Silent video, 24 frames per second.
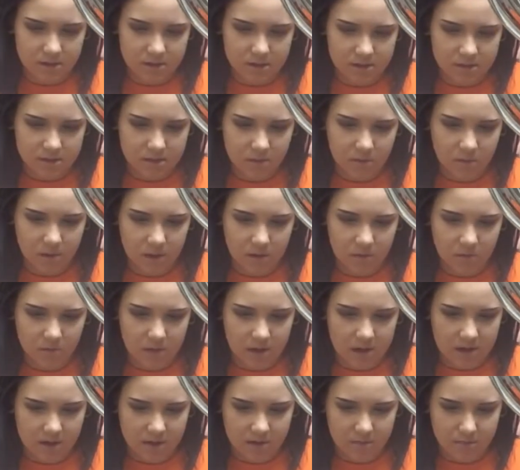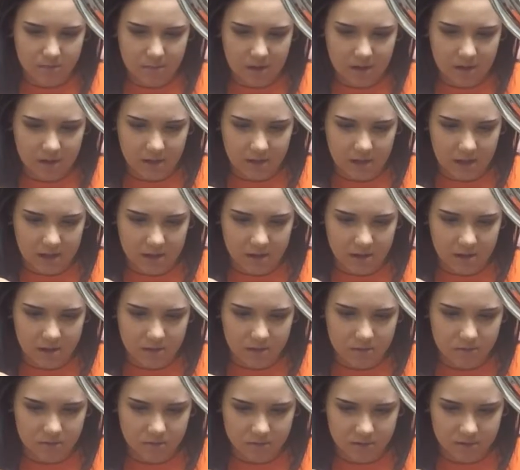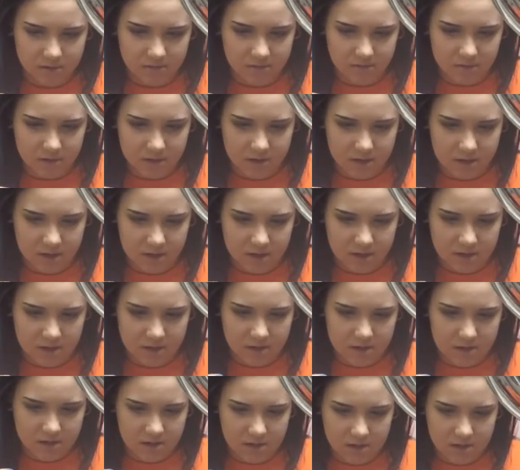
is the Wet n Wild Mega Liner, cruelty free.